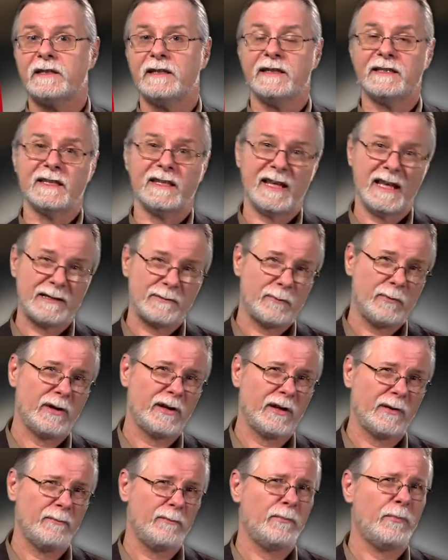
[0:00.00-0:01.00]
things. And that's
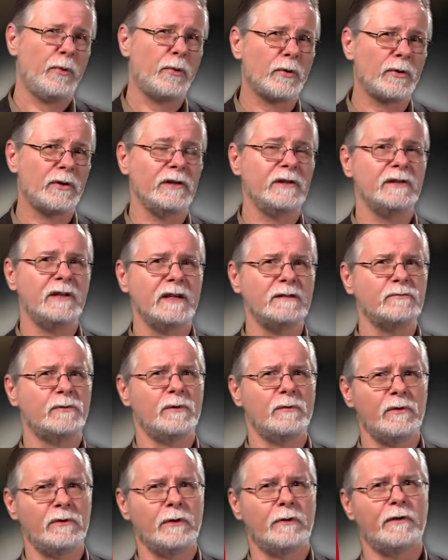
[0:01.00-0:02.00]
one of the important things
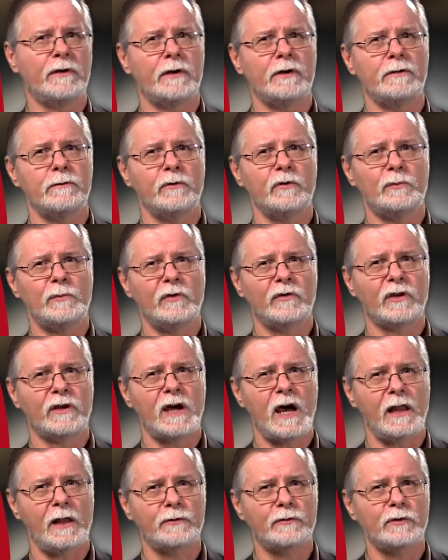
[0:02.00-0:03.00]
we really try to do as
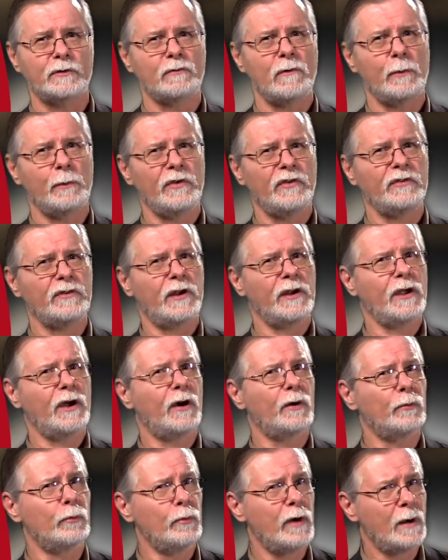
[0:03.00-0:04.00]
musicologists when we study
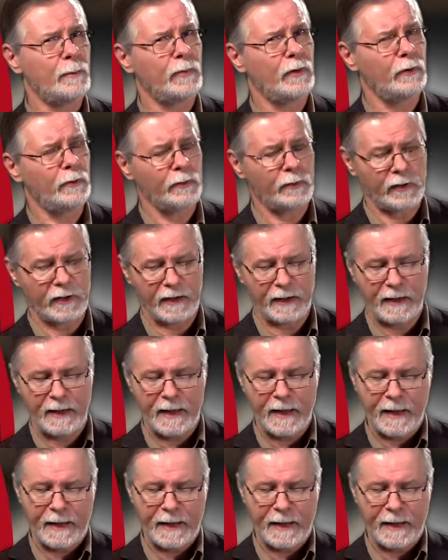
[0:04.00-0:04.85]
a repertory.